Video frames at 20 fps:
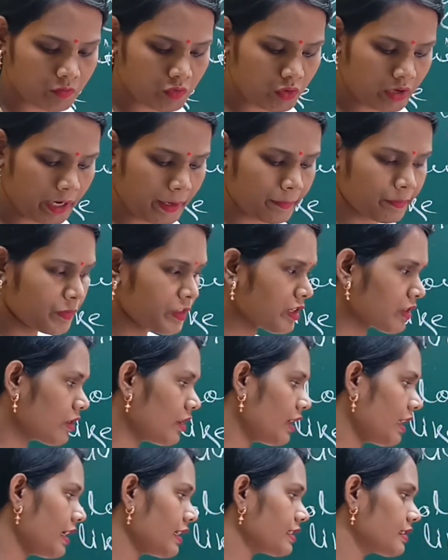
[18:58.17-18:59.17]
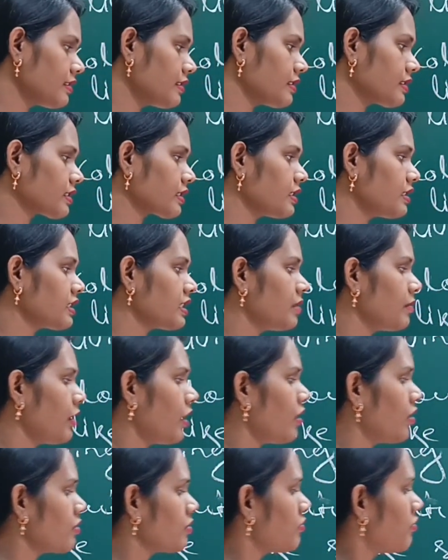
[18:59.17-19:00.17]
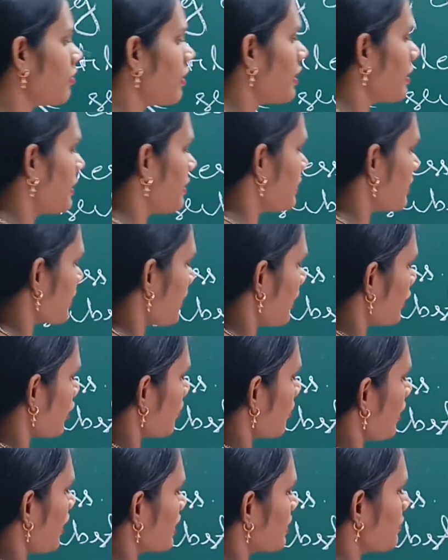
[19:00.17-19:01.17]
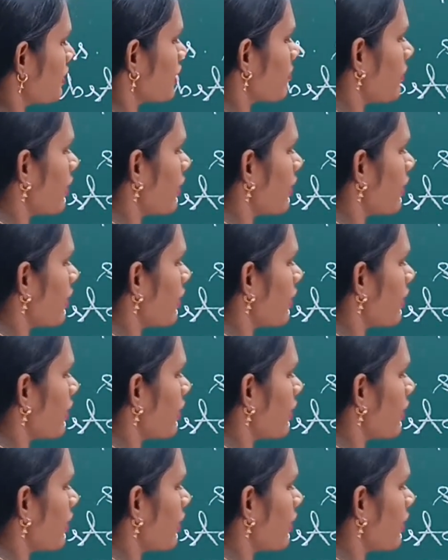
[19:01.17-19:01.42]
Okay, so let's discuss about what is cytoplasmic